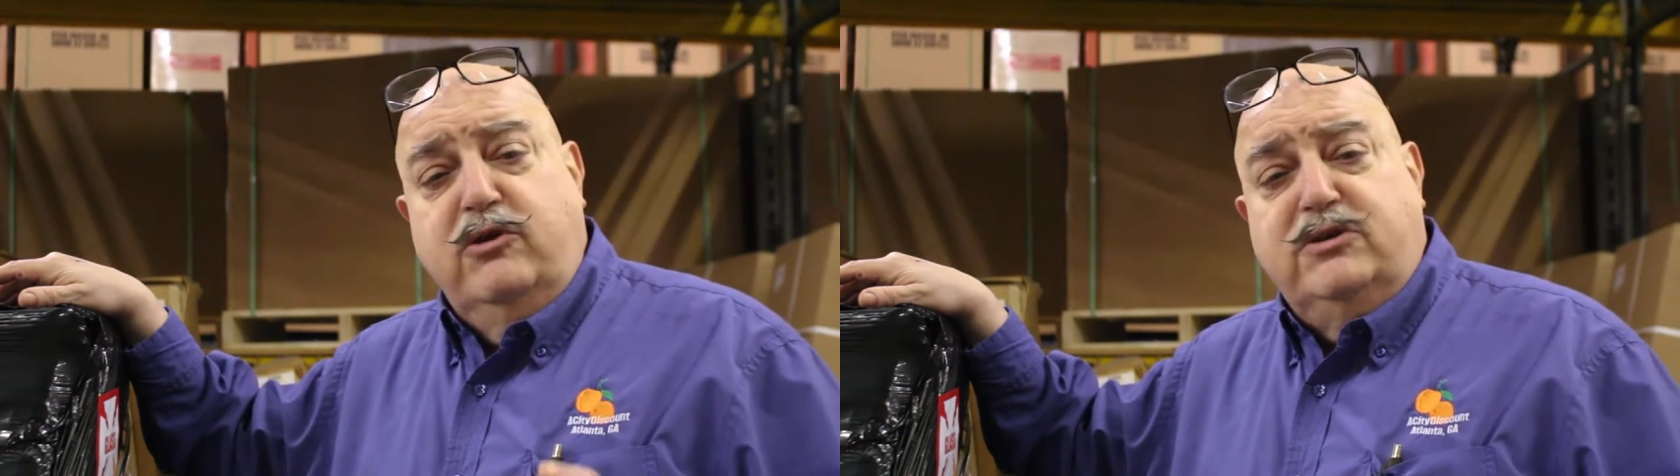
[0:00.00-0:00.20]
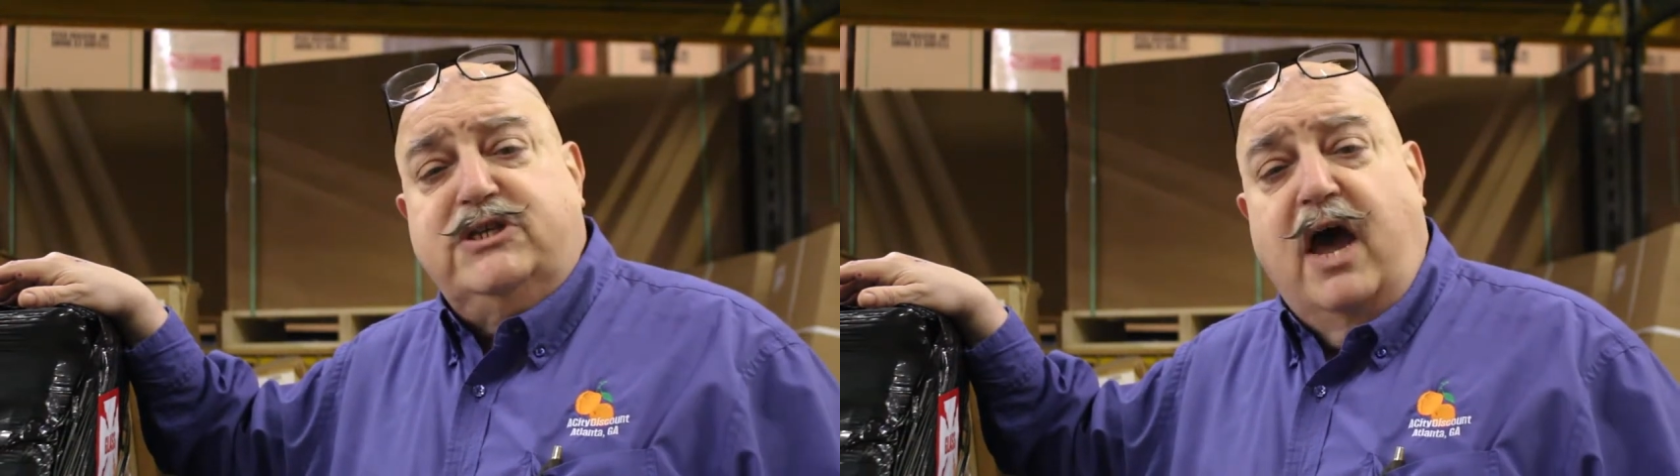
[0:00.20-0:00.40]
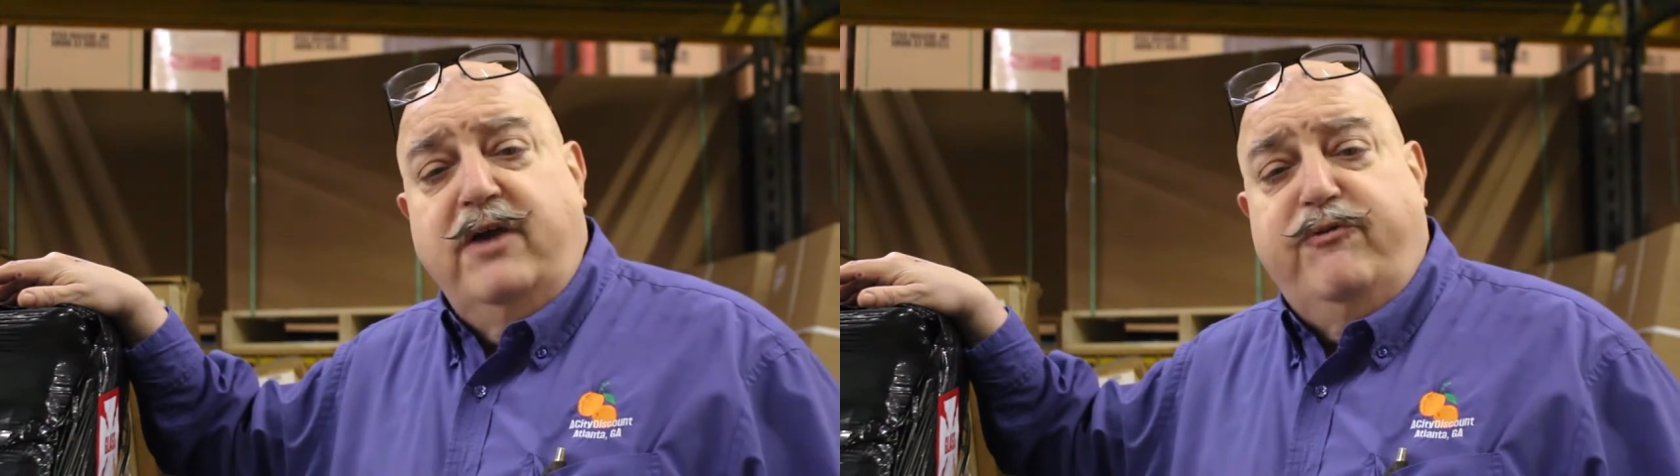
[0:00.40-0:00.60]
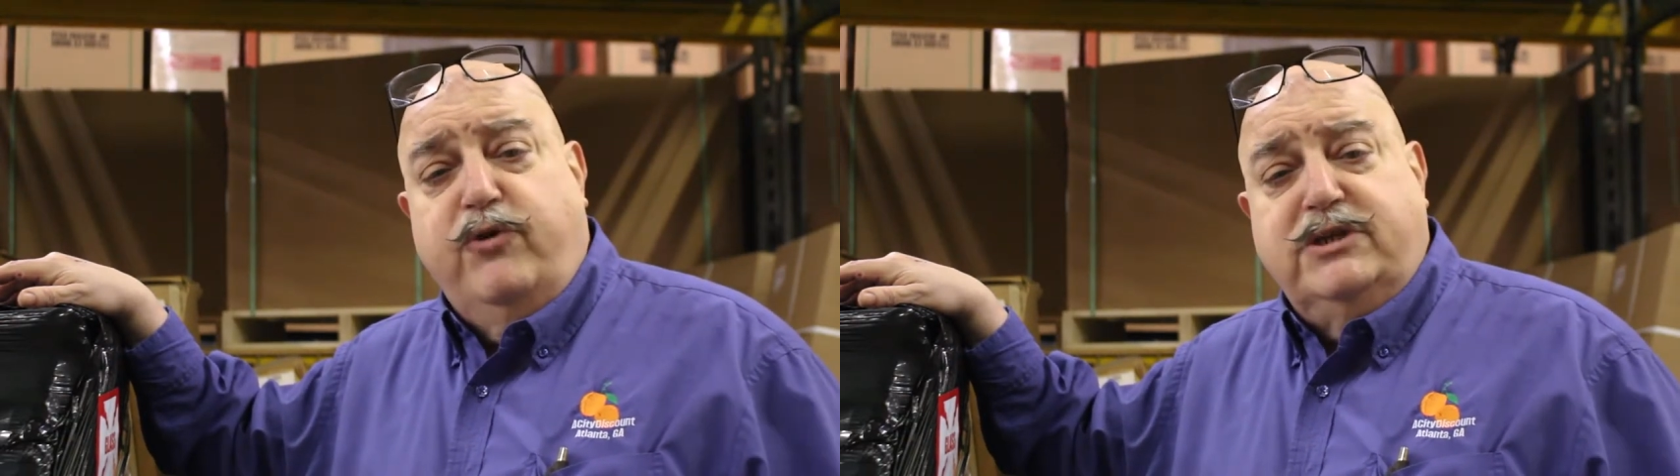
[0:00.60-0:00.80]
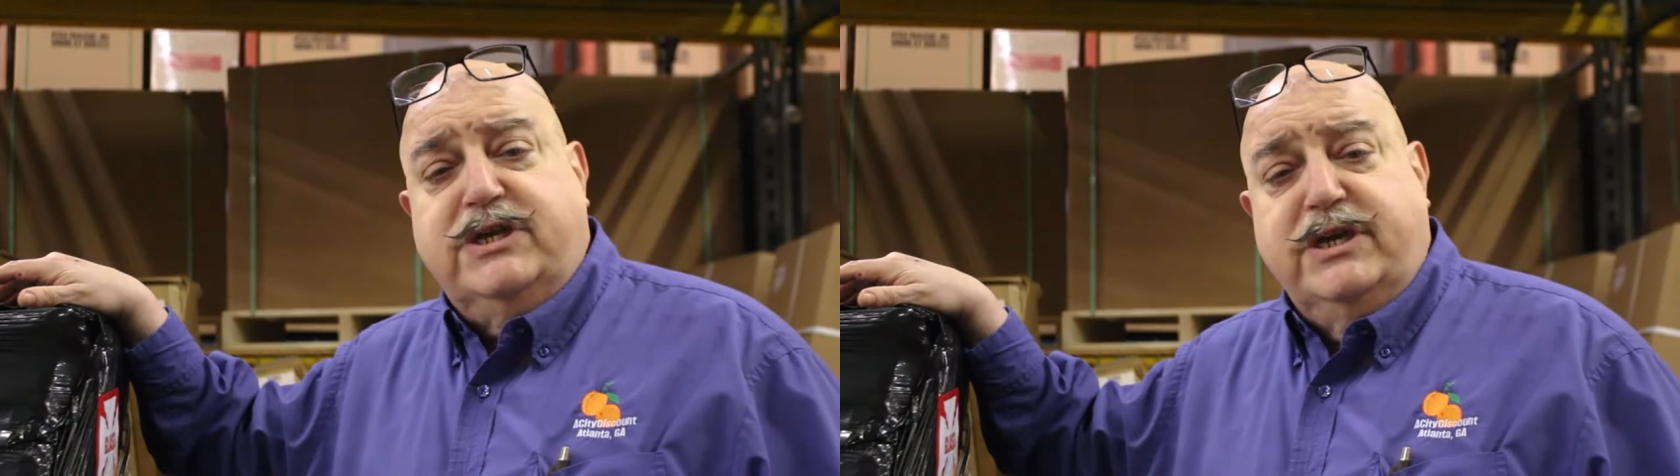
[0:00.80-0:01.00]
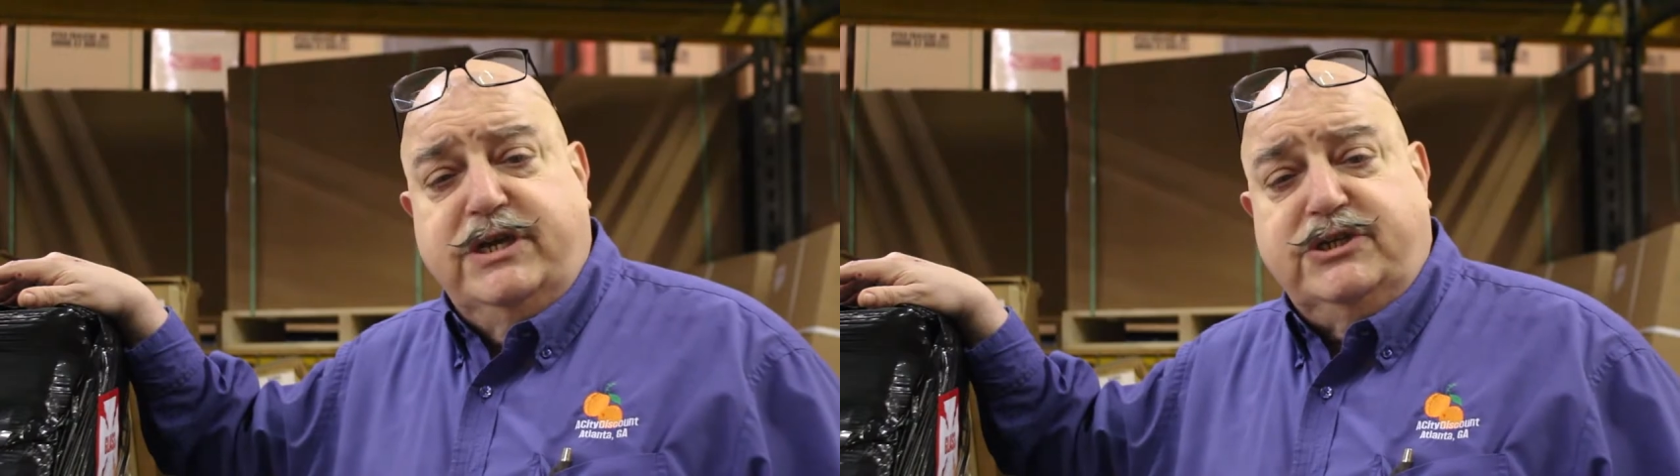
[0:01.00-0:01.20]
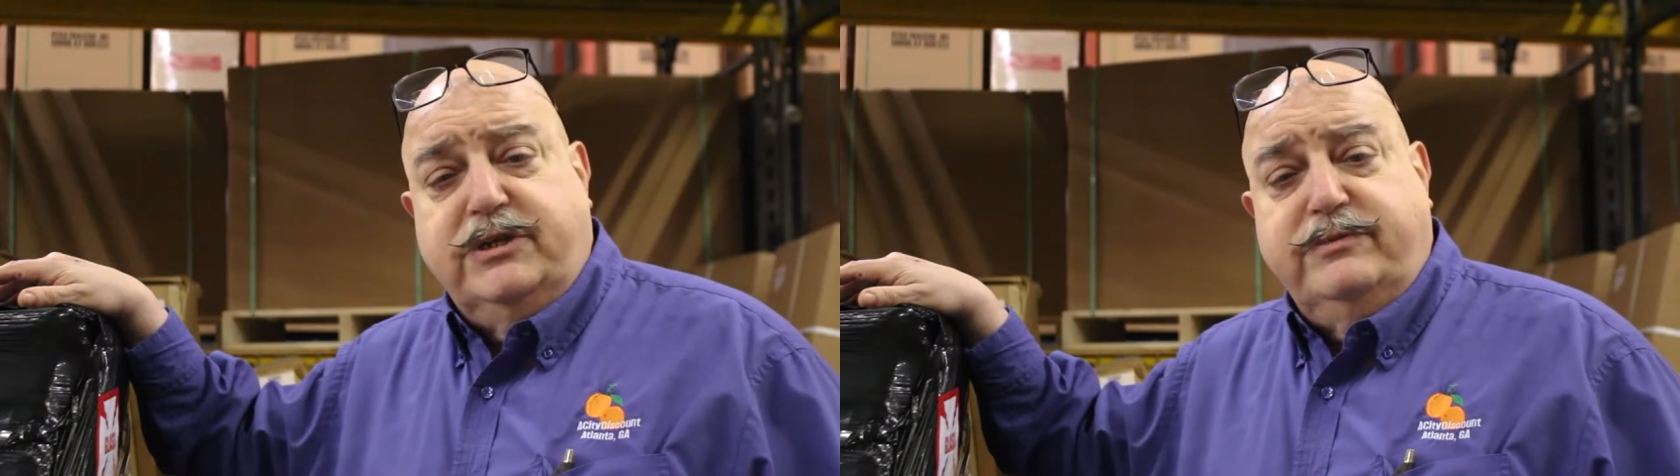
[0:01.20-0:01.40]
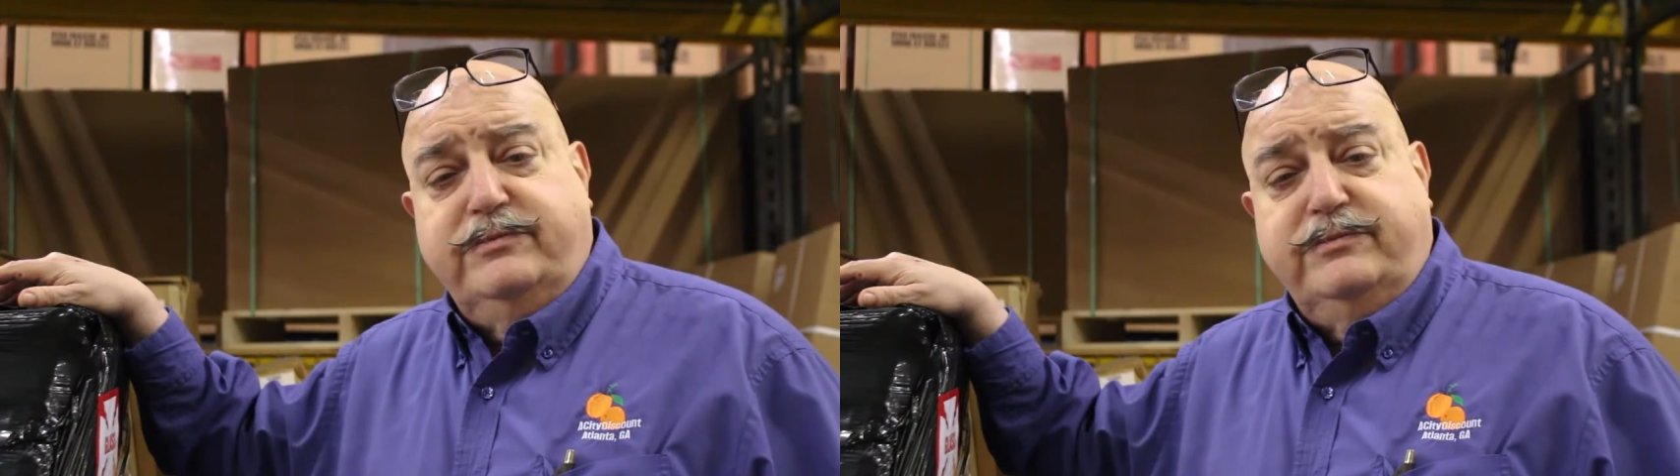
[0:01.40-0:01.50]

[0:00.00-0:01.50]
you sign for its condition.